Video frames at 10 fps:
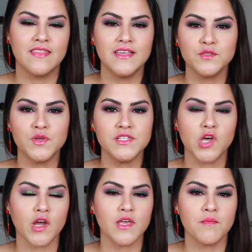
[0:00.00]
This one is
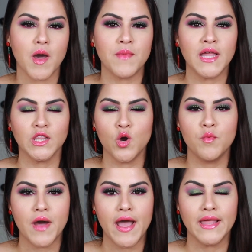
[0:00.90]
talking about my
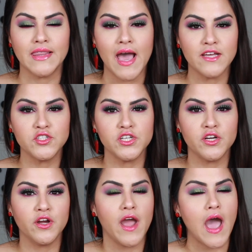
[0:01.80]
low buy last year,